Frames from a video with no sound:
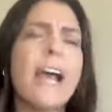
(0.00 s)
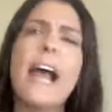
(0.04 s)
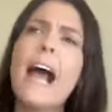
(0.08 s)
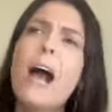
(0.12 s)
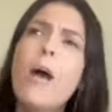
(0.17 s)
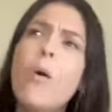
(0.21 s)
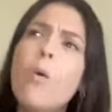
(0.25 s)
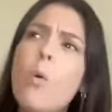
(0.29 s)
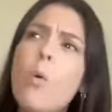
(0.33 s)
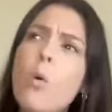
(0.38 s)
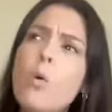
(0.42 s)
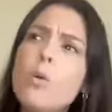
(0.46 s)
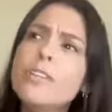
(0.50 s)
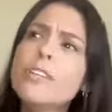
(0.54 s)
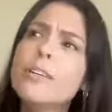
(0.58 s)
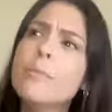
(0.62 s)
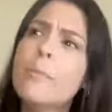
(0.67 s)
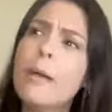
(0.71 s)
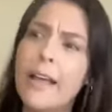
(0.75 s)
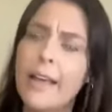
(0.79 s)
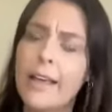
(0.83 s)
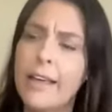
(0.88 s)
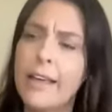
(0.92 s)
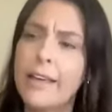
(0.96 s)
How old
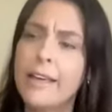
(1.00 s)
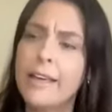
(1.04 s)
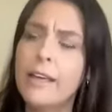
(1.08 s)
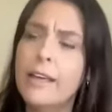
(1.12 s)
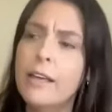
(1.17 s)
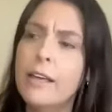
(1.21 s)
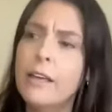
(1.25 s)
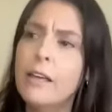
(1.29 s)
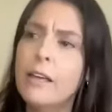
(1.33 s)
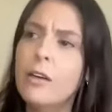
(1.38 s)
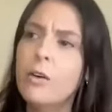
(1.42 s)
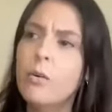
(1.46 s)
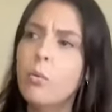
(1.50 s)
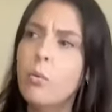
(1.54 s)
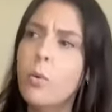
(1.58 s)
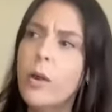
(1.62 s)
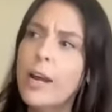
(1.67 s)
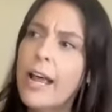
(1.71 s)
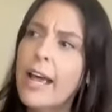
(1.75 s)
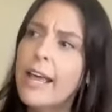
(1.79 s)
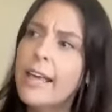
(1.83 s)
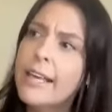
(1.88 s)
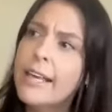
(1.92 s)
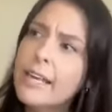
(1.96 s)
am I
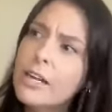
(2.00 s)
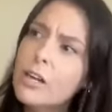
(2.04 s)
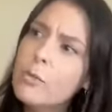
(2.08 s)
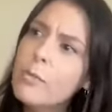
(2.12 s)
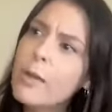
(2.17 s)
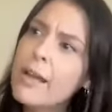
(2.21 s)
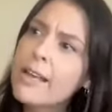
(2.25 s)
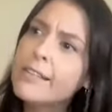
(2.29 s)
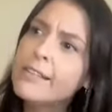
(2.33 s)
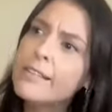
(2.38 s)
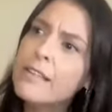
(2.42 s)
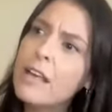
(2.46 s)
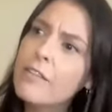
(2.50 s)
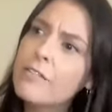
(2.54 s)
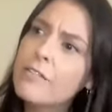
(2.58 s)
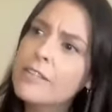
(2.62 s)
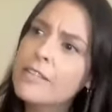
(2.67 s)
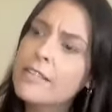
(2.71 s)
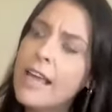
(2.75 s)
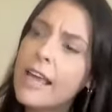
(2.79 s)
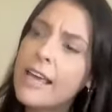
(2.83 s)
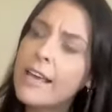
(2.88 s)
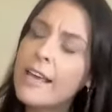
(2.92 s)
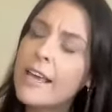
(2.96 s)
when I hear myself
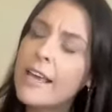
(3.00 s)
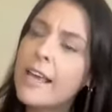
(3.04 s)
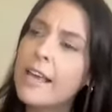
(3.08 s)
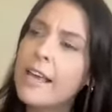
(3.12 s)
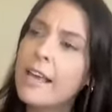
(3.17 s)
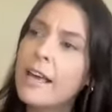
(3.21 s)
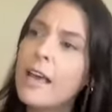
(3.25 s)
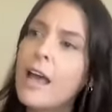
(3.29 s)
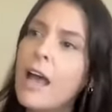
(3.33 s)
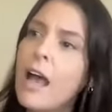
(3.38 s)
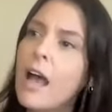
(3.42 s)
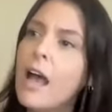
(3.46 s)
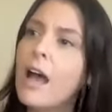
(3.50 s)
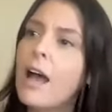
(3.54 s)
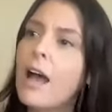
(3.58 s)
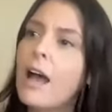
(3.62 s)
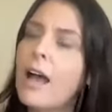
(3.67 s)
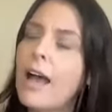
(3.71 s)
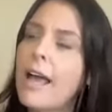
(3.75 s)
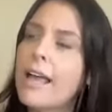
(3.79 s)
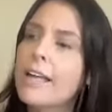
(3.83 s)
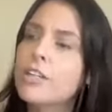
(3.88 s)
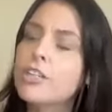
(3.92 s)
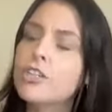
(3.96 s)
saying,
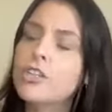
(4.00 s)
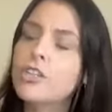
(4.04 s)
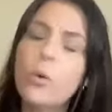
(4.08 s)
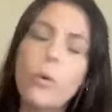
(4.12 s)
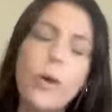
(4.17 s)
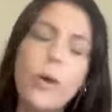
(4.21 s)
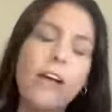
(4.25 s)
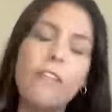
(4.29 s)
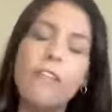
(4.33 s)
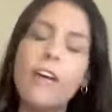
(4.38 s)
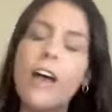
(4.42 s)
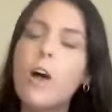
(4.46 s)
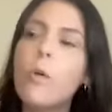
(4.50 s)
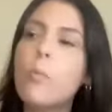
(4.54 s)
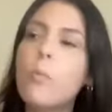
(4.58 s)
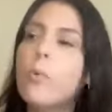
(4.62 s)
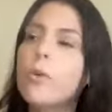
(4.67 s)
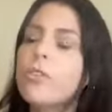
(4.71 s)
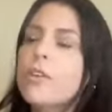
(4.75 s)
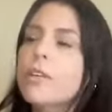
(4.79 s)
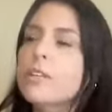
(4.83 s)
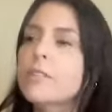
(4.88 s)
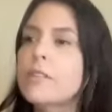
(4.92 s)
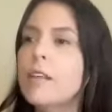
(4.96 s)
I don't have help
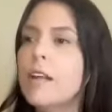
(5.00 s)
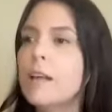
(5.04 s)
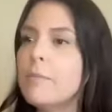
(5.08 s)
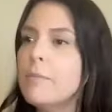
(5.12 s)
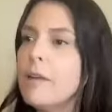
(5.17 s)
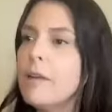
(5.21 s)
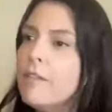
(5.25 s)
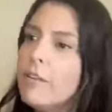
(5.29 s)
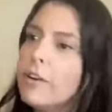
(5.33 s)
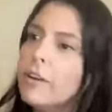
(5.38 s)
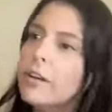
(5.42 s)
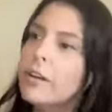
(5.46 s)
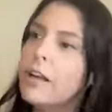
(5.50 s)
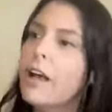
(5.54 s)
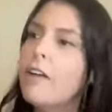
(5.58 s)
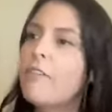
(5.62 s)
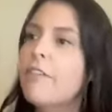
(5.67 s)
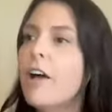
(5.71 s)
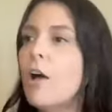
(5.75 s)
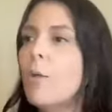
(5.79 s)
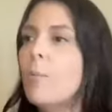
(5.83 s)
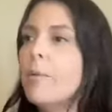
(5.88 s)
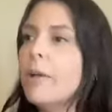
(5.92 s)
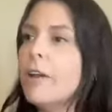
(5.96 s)
with this and I'm never going to have
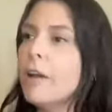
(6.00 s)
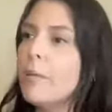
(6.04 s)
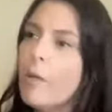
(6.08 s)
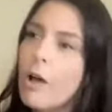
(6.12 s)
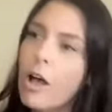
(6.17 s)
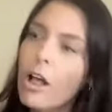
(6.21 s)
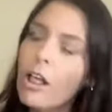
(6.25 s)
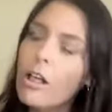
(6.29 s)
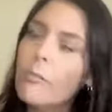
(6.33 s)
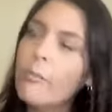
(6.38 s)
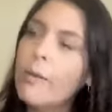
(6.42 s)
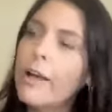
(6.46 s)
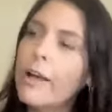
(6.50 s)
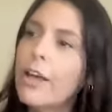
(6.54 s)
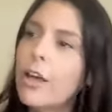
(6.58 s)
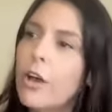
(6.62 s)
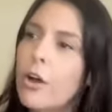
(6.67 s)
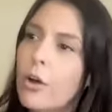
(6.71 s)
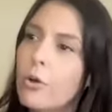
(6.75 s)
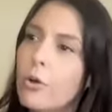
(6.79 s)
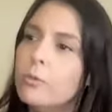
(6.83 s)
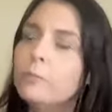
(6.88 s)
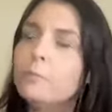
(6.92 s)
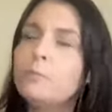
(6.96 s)
help and I'm all on my
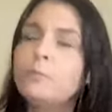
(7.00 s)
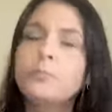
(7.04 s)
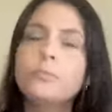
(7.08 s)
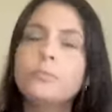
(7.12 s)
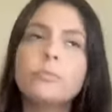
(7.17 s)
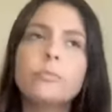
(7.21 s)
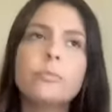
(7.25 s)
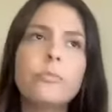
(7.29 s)
own?